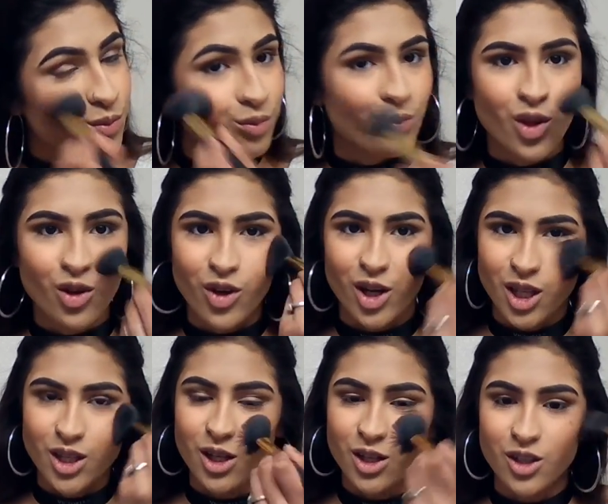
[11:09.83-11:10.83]
The fact that
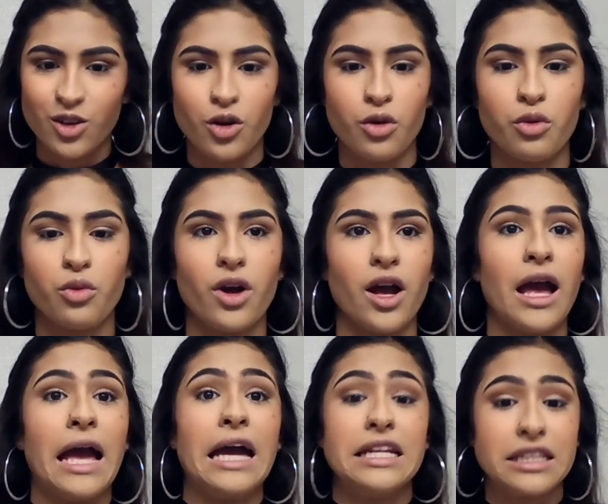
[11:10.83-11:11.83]
they didn't know
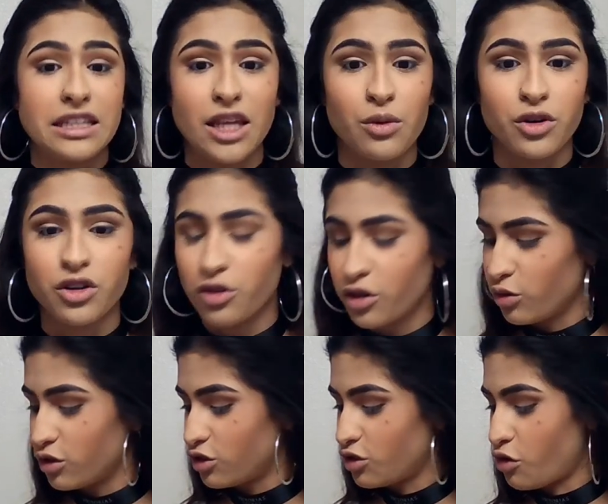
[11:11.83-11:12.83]
anything they were doing
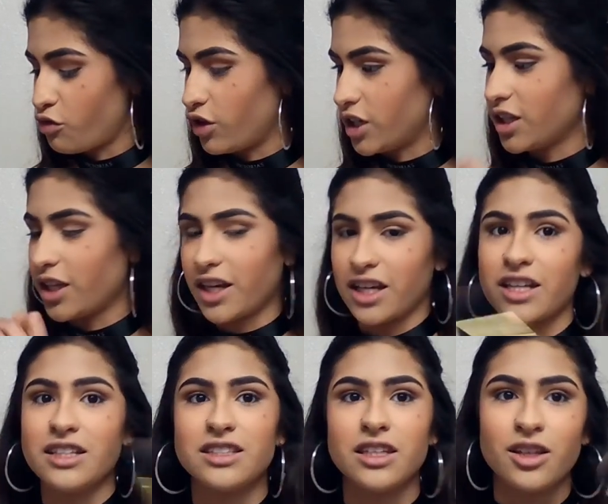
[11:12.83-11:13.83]
was so funny. Like
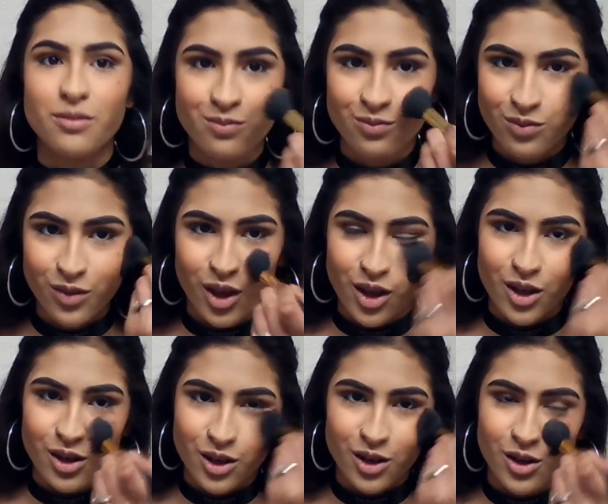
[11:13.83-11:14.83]
Izzy
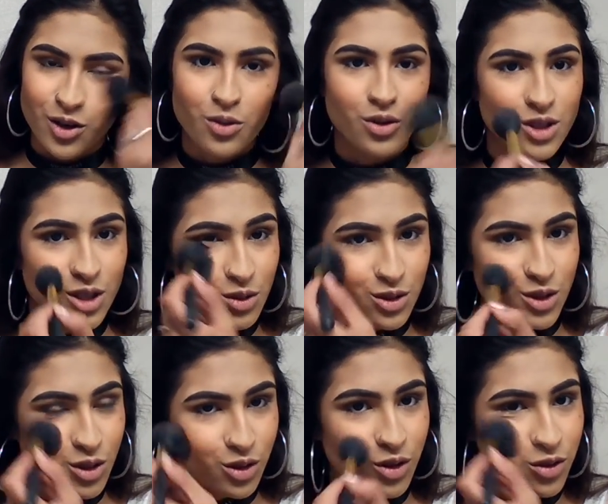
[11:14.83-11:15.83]
didn't know what she was
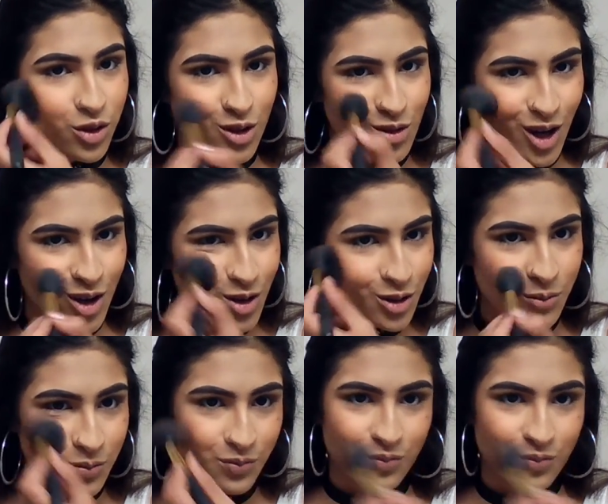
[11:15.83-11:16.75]
doing for a while.